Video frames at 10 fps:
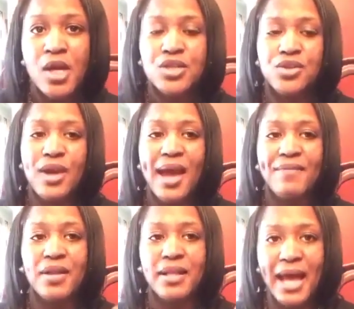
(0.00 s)
So you
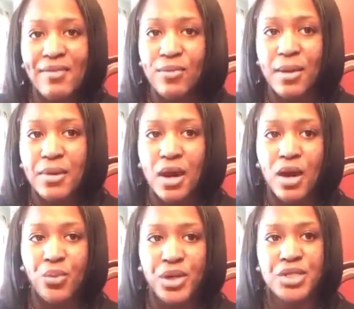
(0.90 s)
have a live
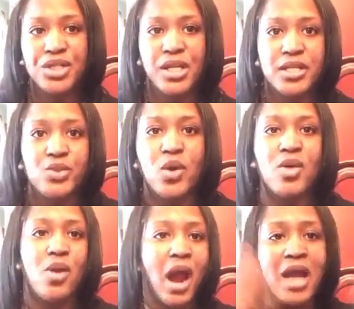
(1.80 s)
webinar, which is
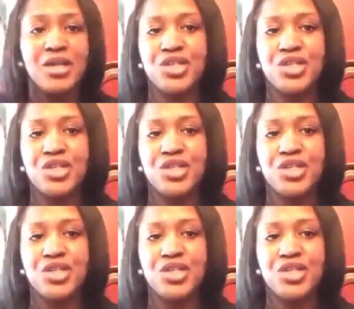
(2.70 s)
one where I